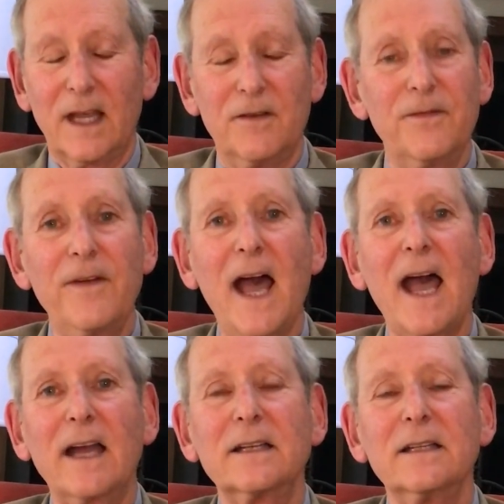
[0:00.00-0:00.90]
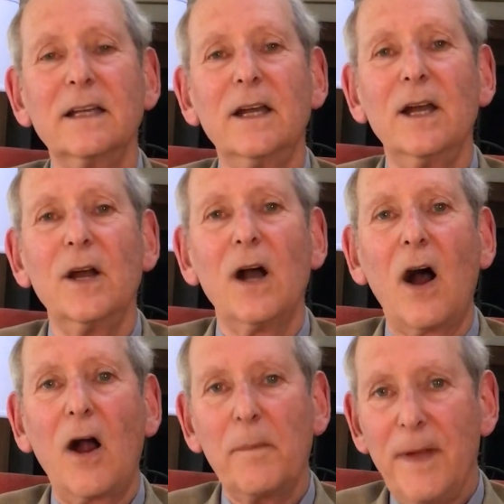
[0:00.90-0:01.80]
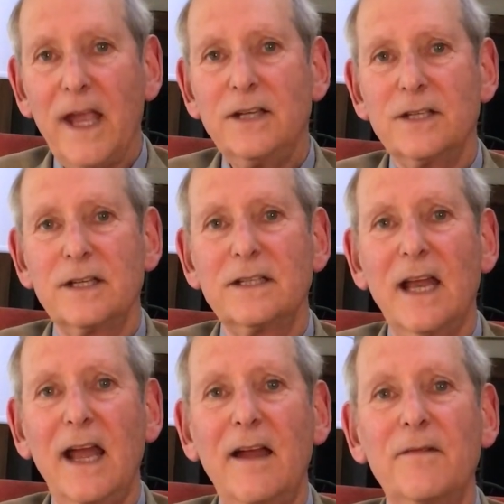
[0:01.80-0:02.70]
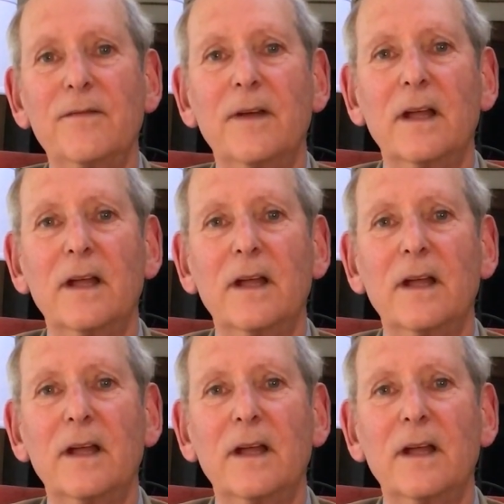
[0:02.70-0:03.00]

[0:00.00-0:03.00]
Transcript: In fact, our patients have